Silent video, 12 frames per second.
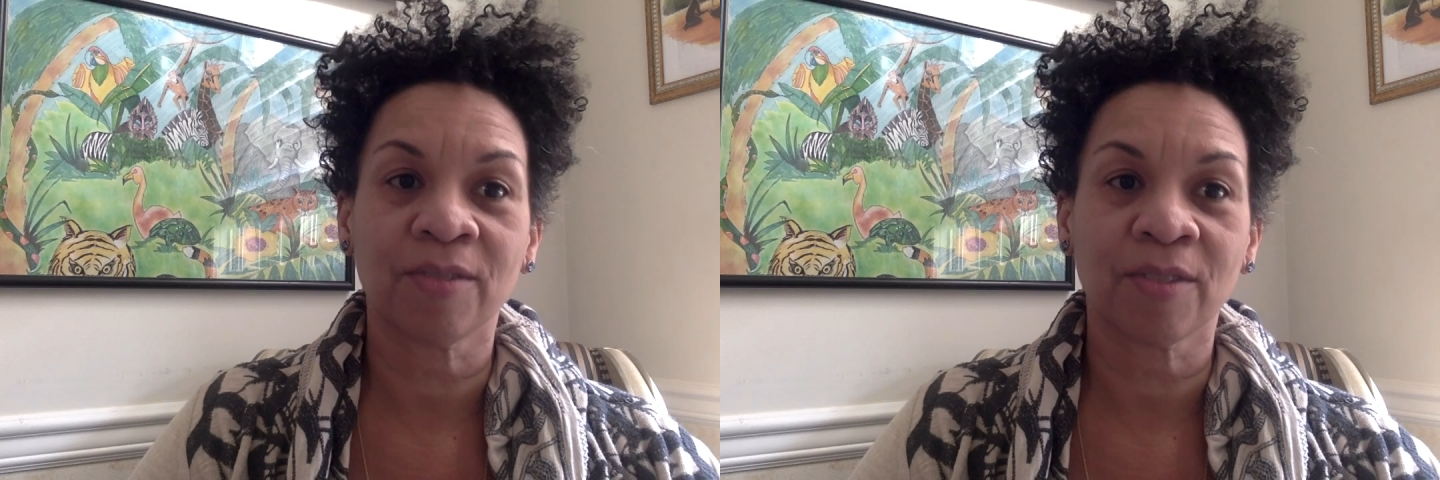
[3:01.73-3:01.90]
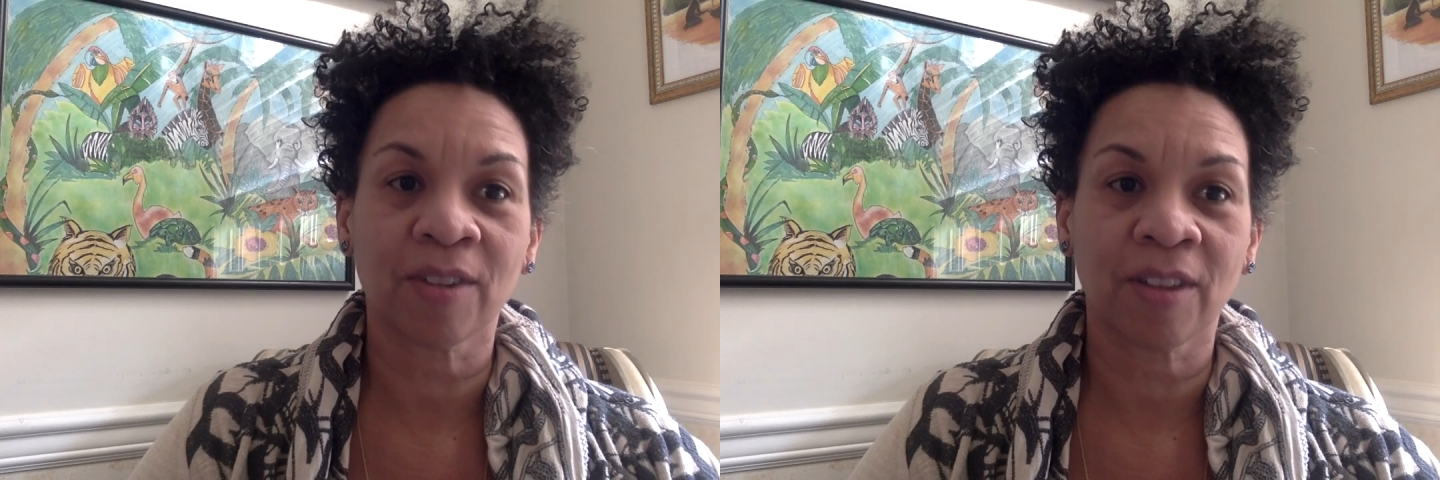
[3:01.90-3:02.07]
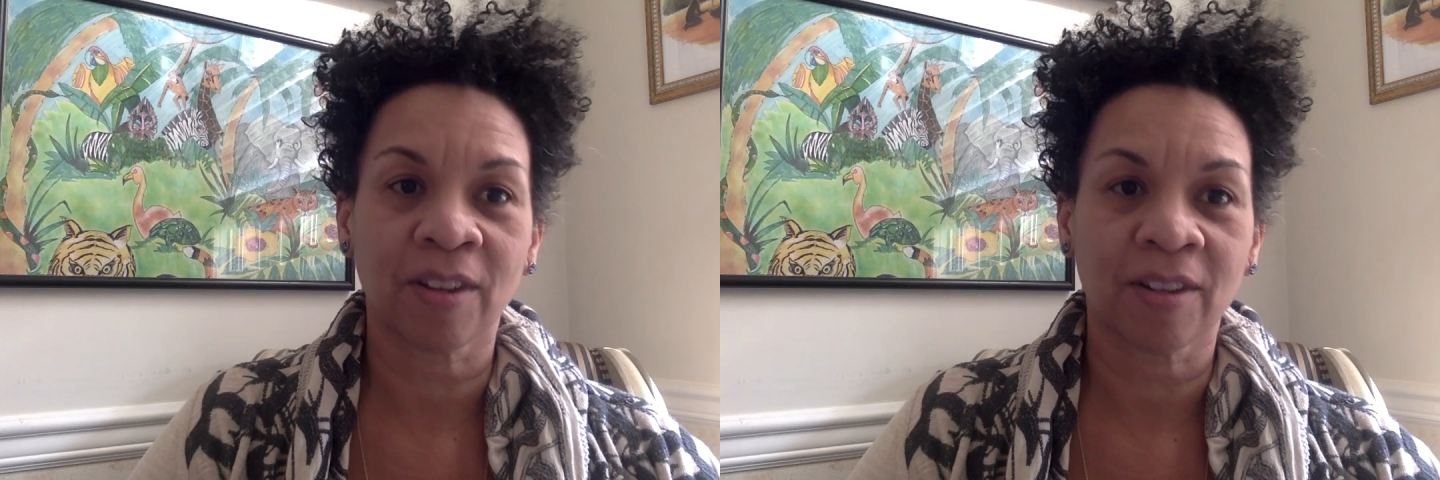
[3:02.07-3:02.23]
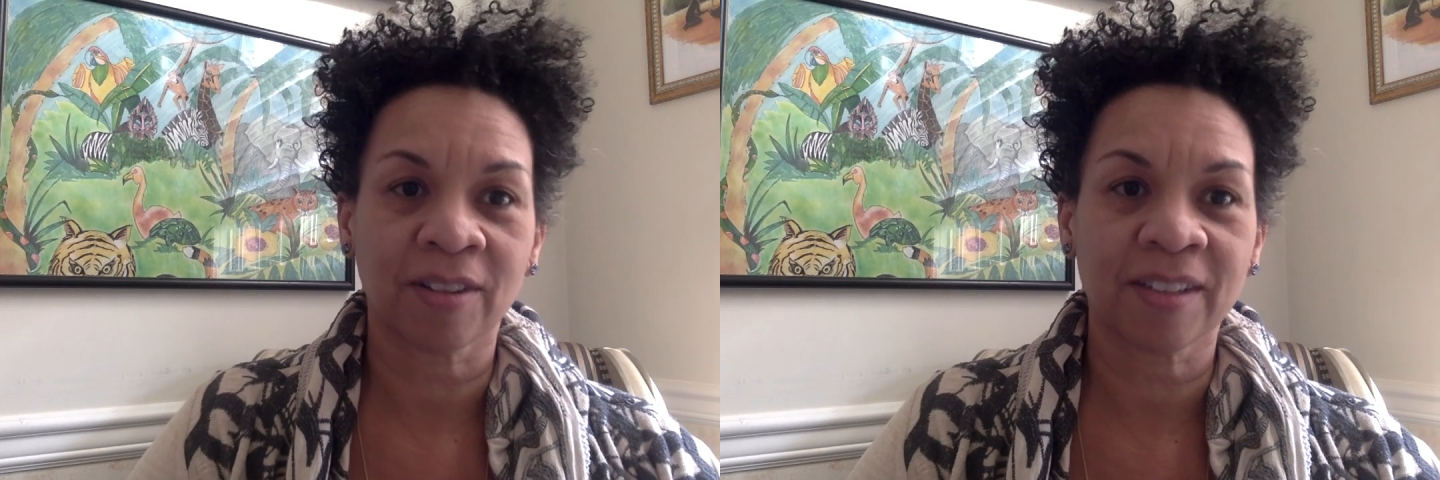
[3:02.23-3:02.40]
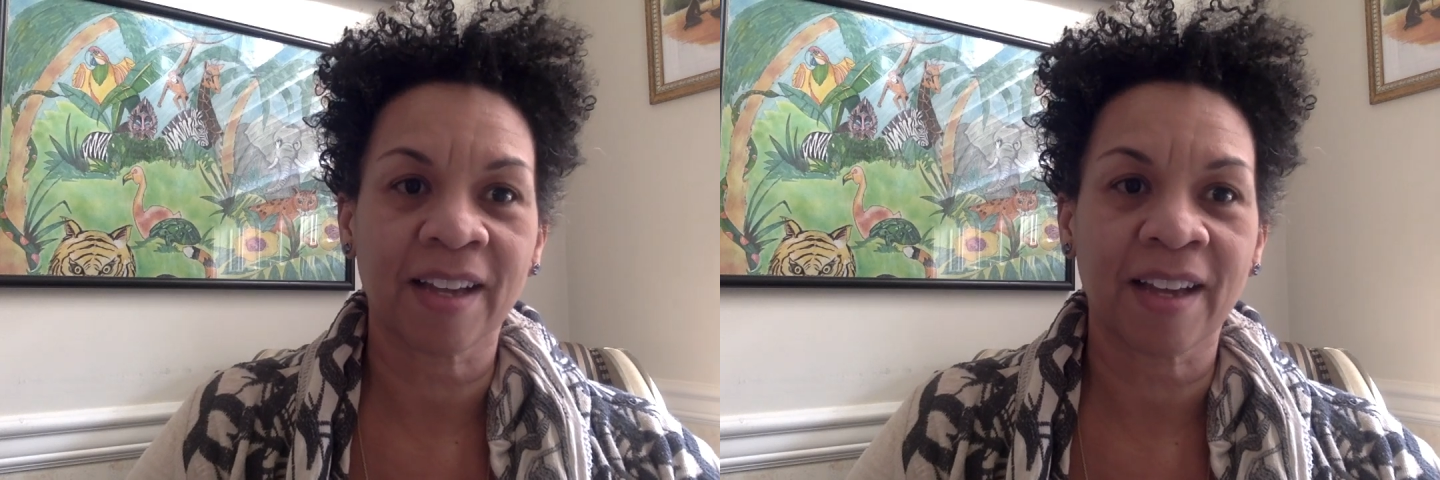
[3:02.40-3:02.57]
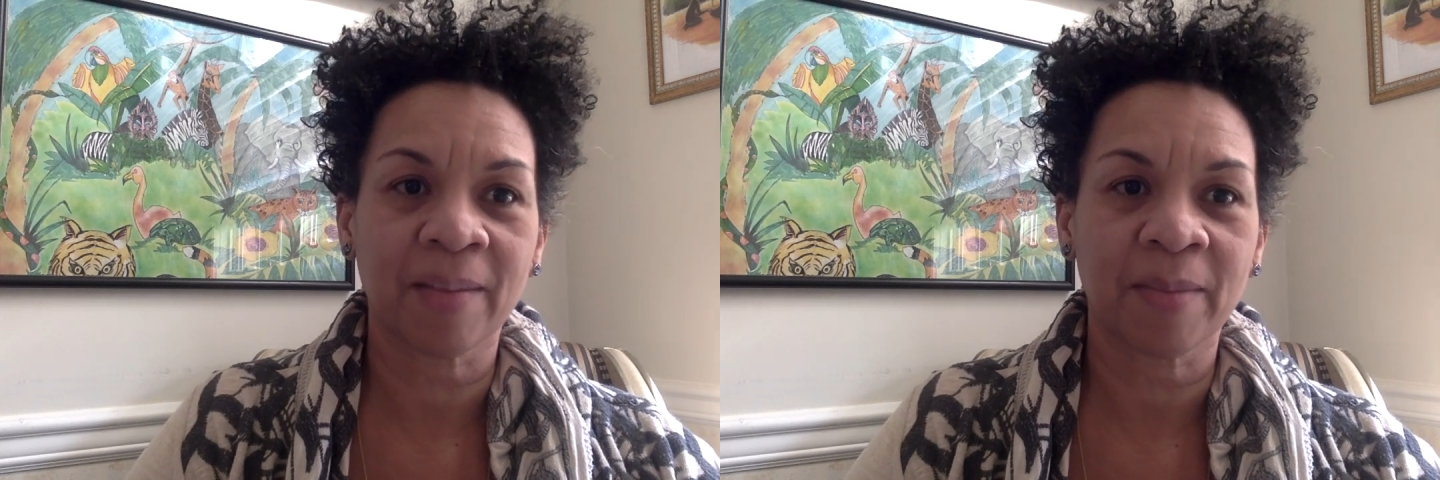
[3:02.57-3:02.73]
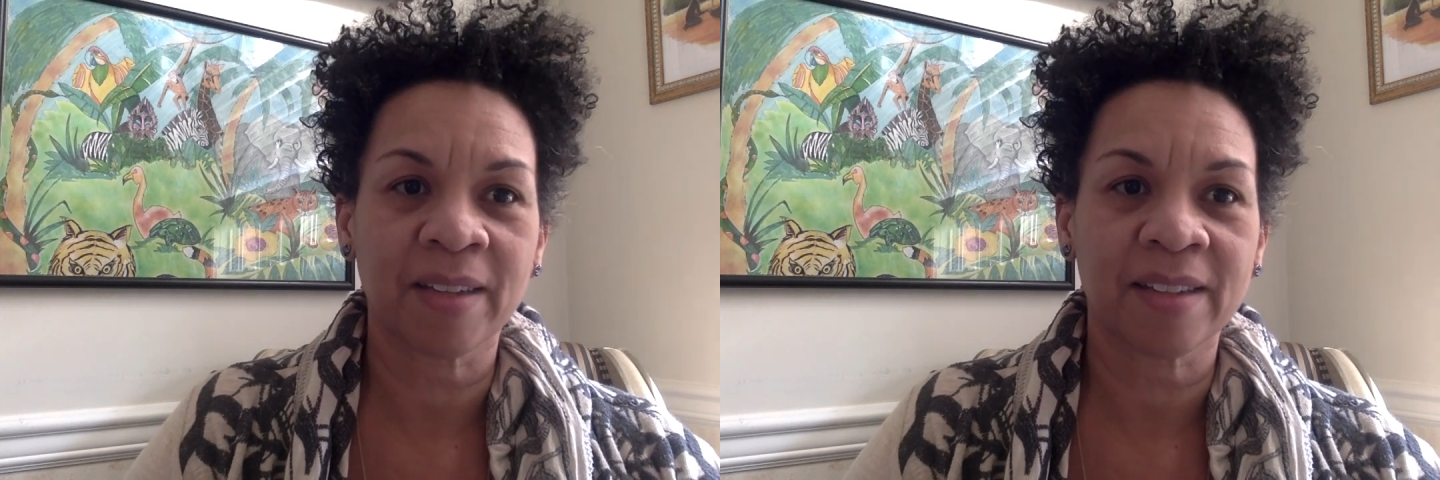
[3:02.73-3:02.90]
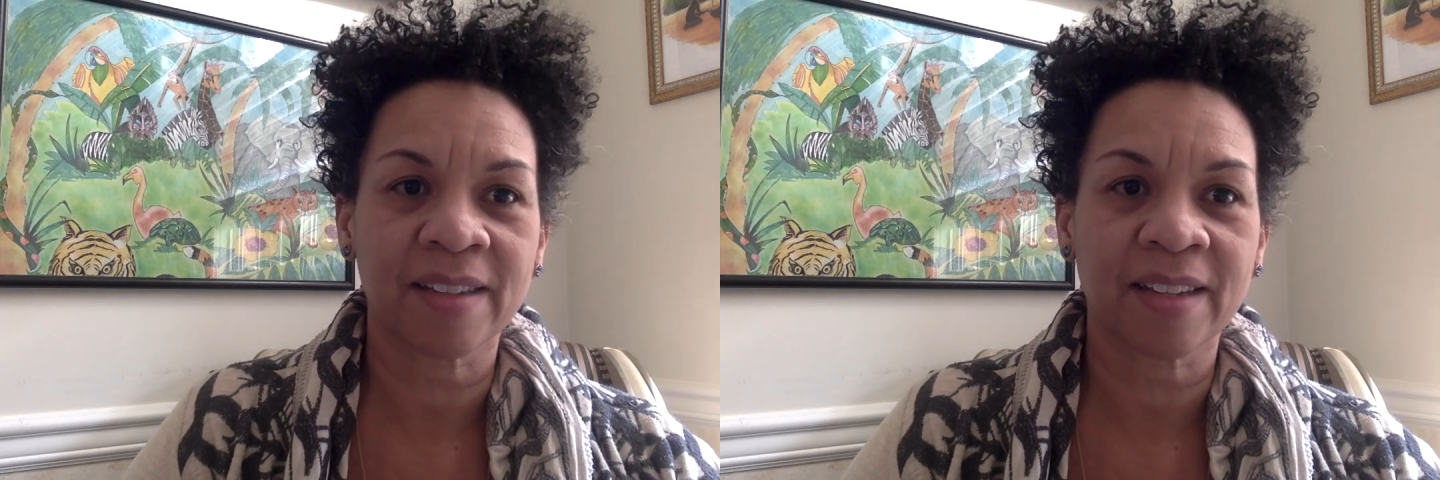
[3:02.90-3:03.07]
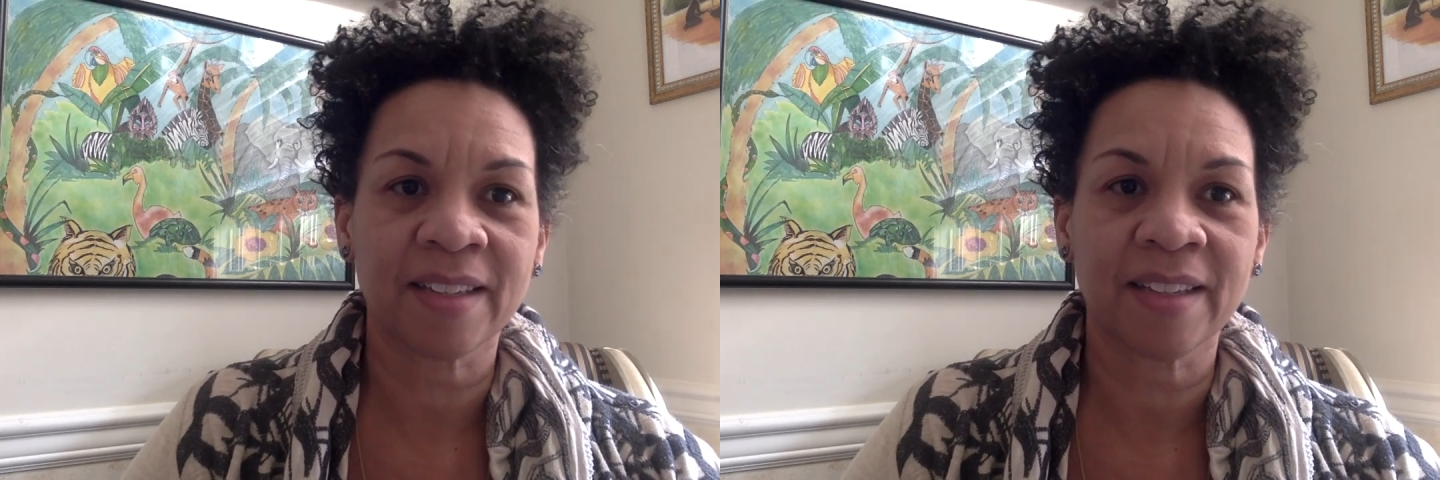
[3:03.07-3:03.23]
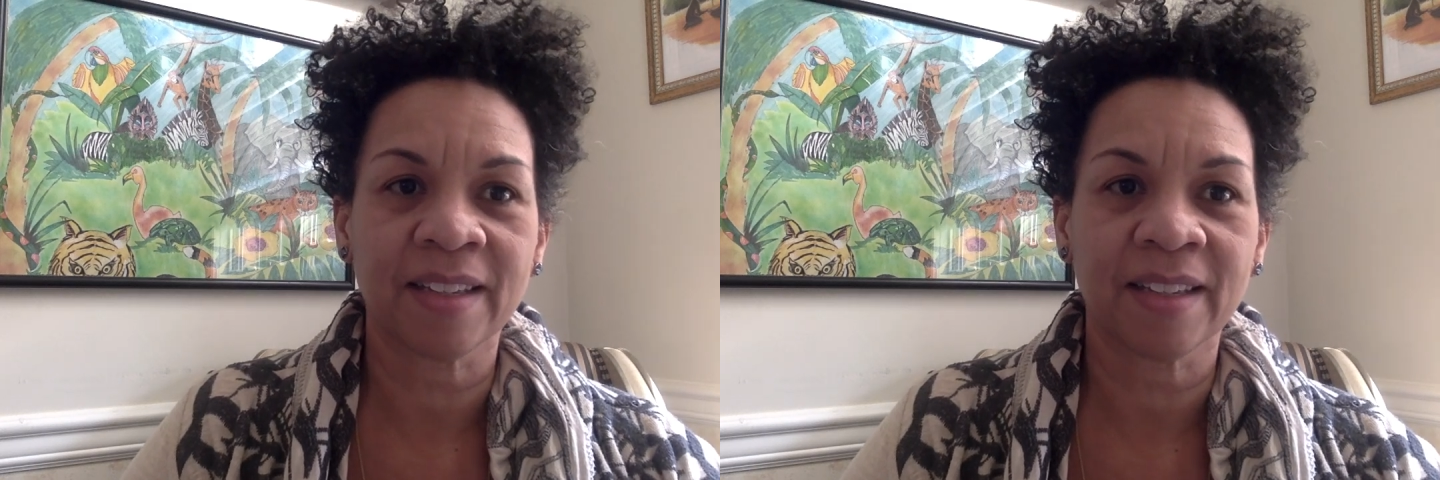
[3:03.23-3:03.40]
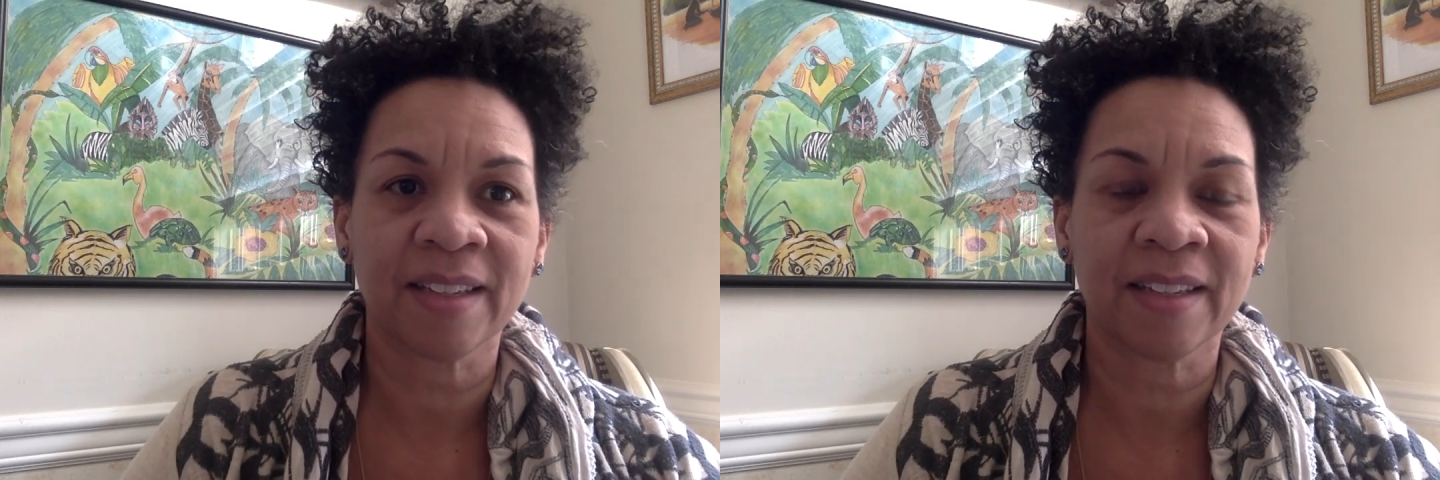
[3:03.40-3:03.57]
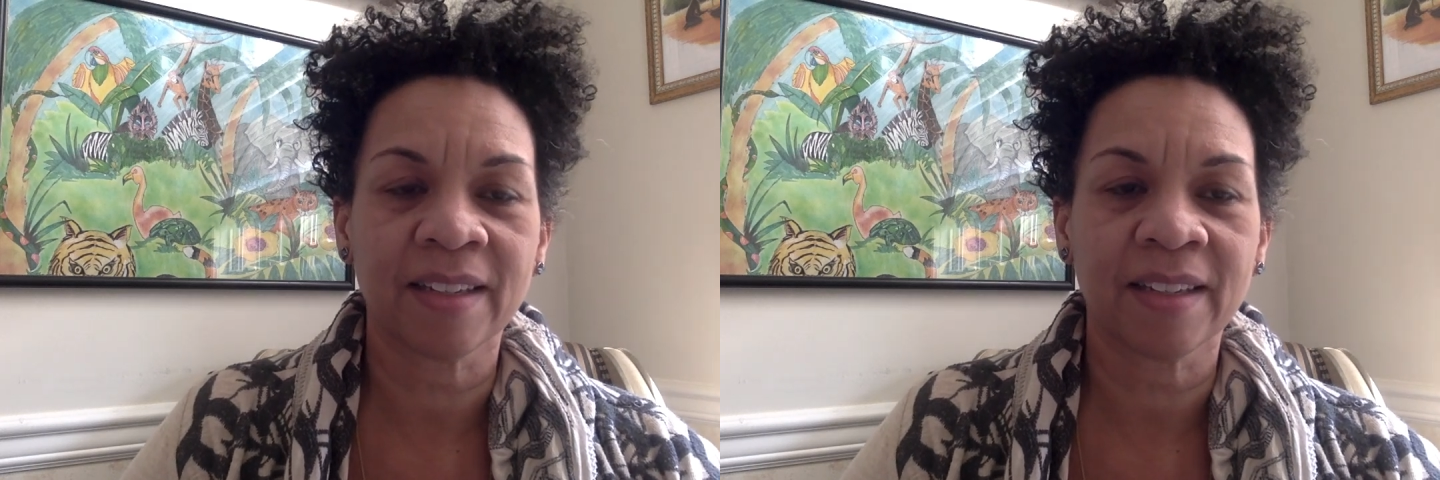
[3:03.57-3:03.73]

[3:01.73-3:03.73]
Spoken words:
for a long time as I did,